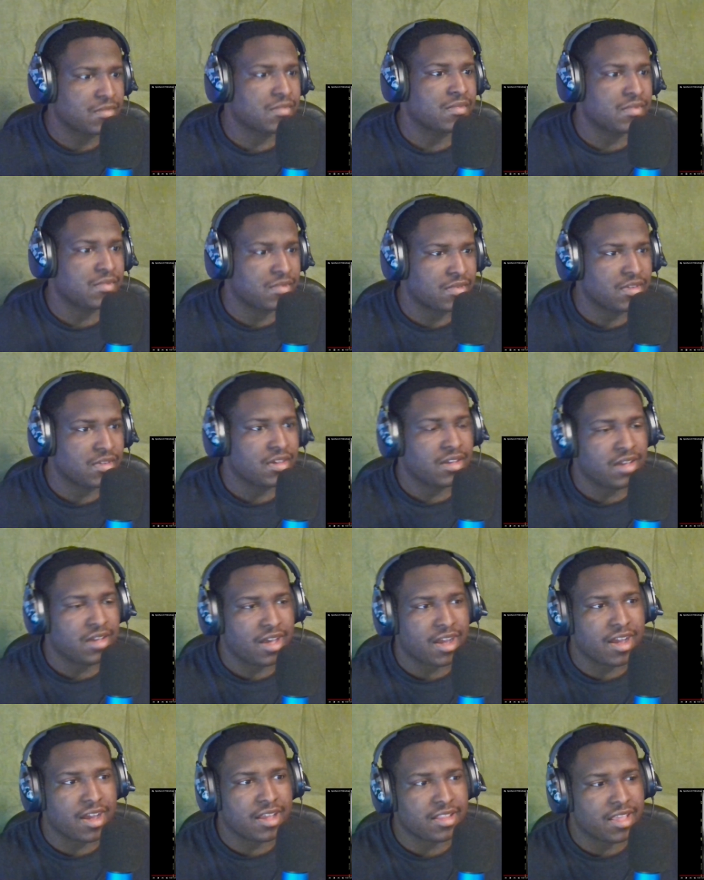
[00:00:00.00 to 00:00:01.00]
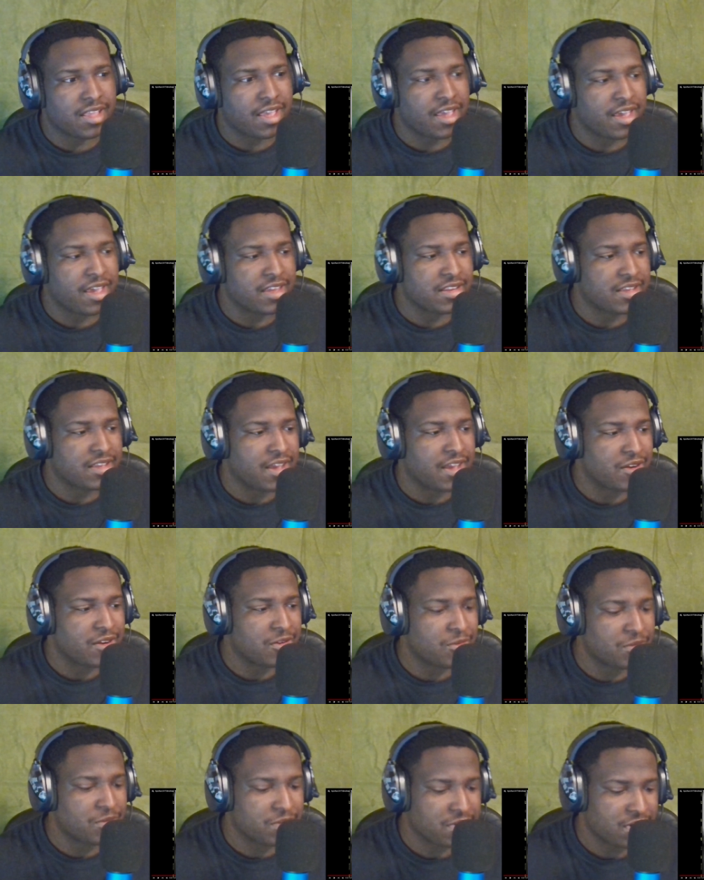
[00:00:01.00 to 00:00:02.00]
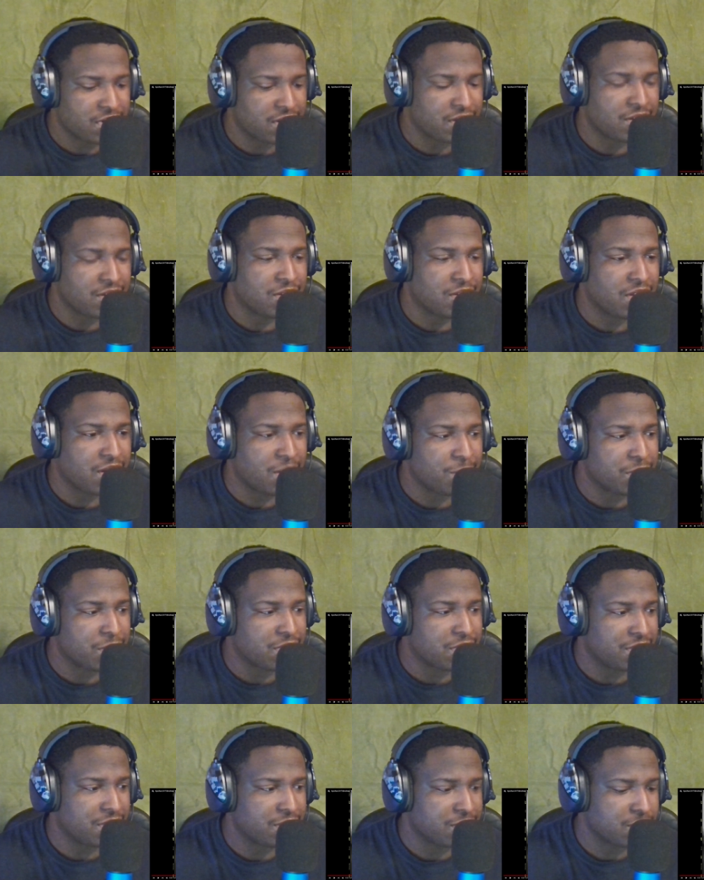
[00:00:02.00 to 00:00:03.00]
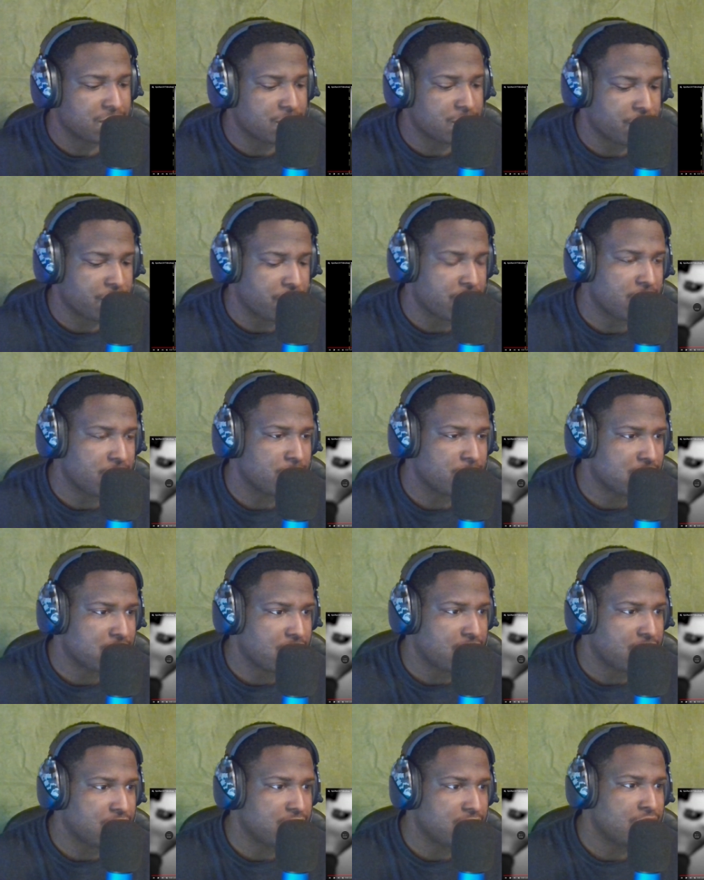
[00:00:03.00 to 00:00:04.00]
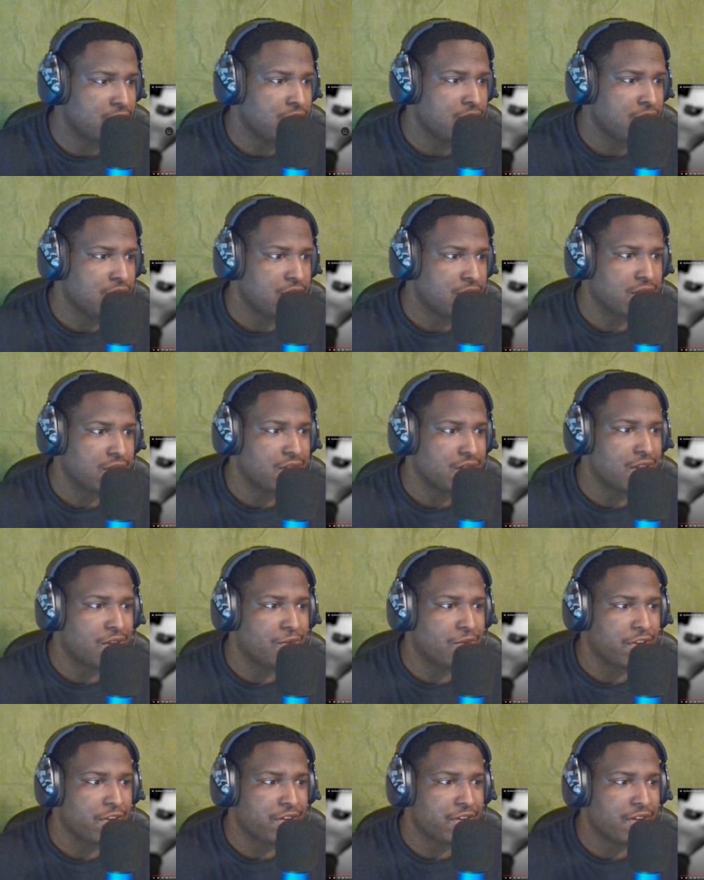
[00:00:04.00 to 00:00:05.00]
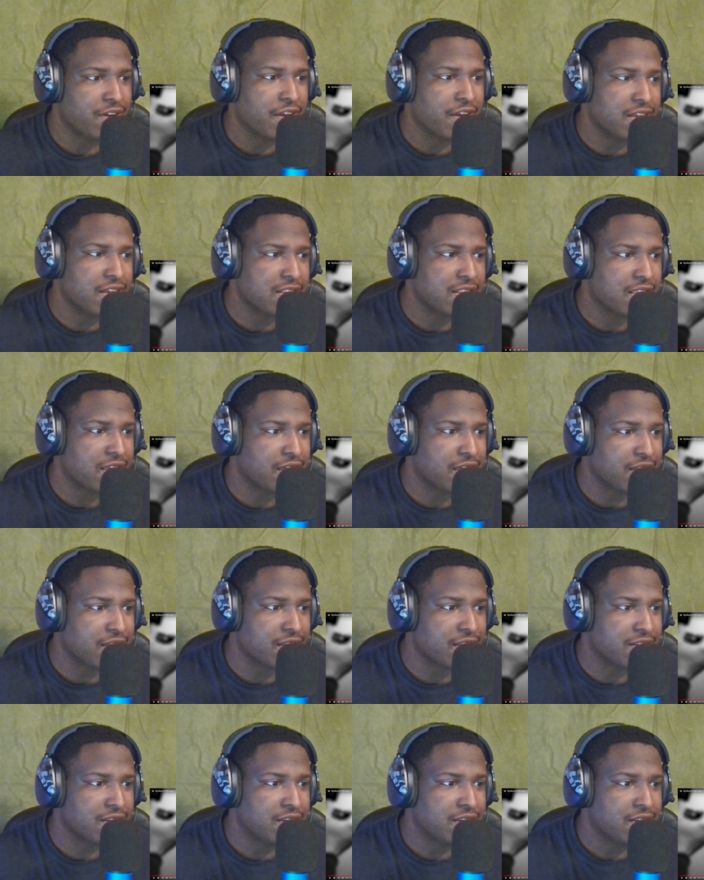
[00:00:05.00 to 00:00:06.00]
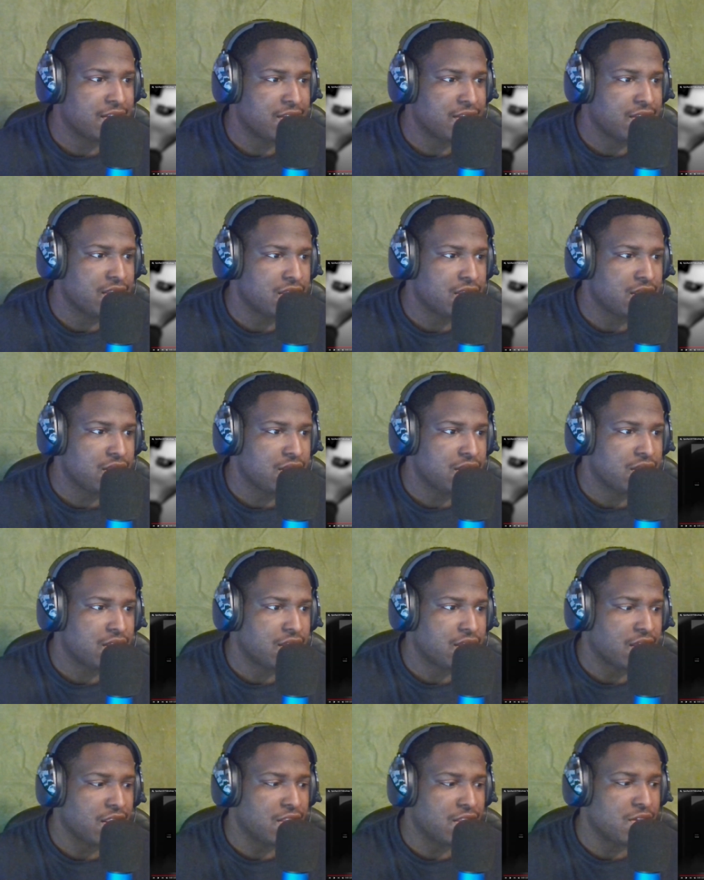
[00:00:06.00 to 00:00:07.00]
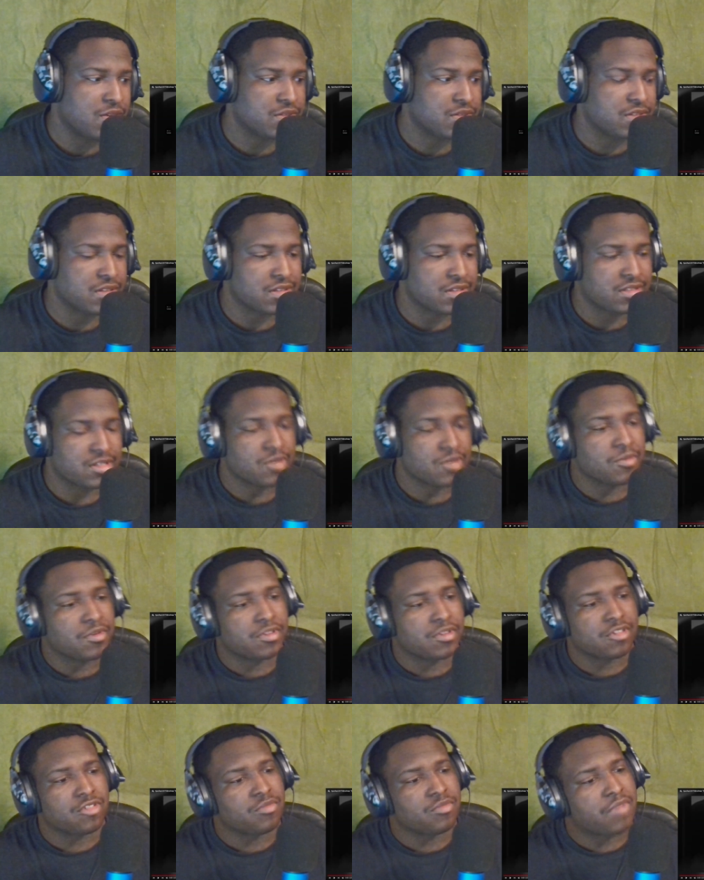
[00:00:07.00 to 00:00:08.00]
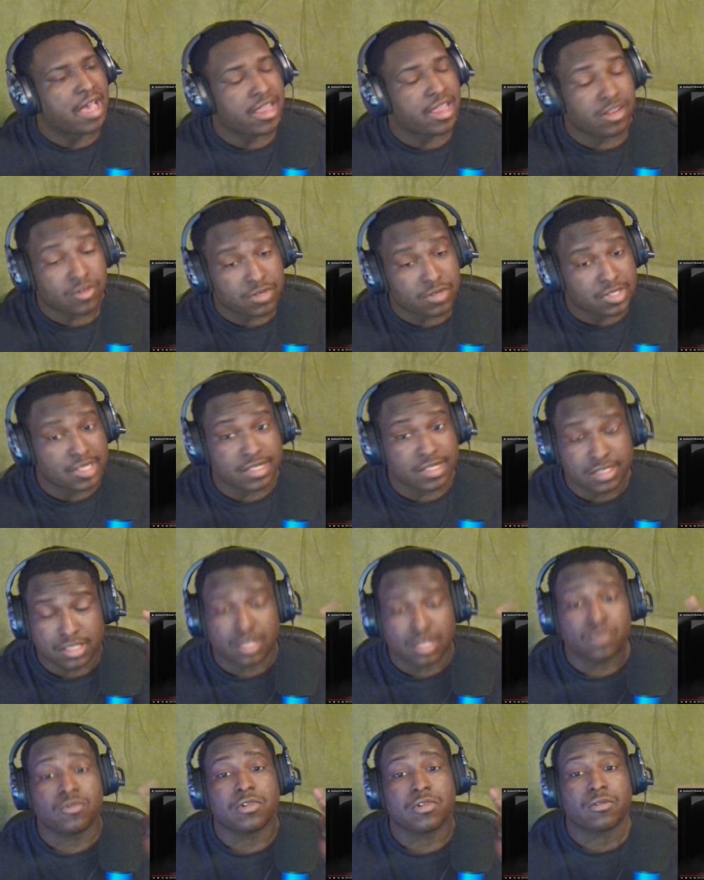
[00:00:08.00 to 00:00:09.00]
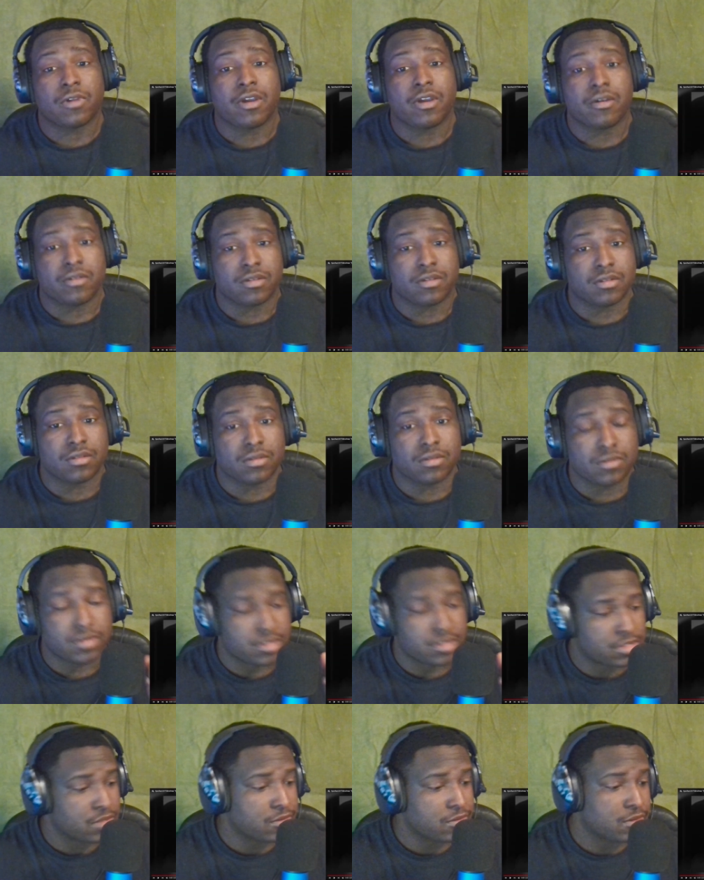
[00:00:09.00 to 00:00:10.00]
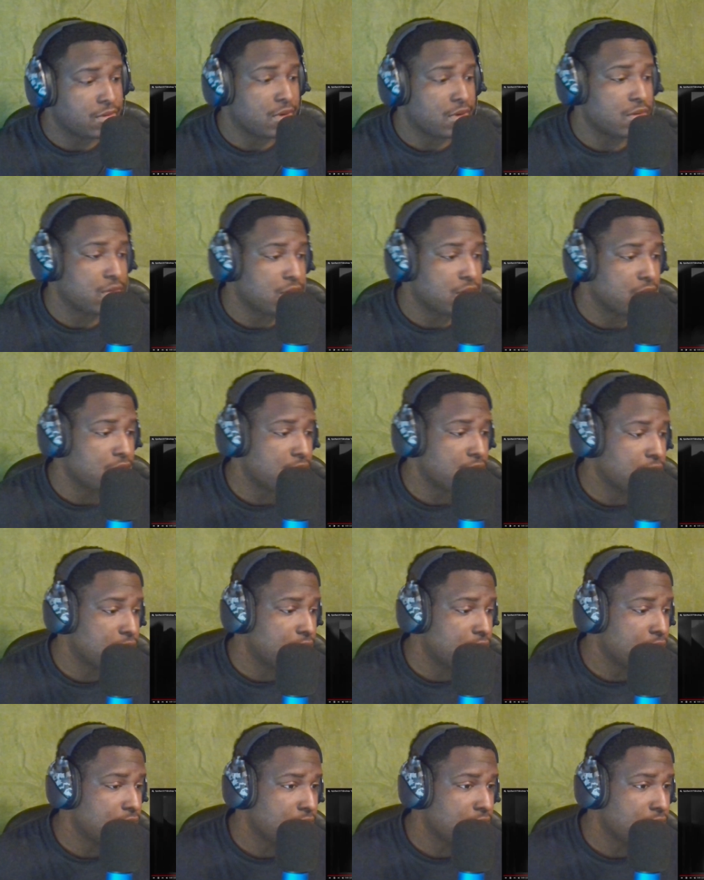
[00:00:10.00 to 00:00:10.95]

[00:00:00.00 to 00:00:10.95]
protect. I got the hat he got on. Oh, I'm. Uh, what frame is that in? Yeah, that right there. I got that hat. I lost it somewhere though, but I know it's, it's somewhere around here though. It's somewhere around here. Um, meet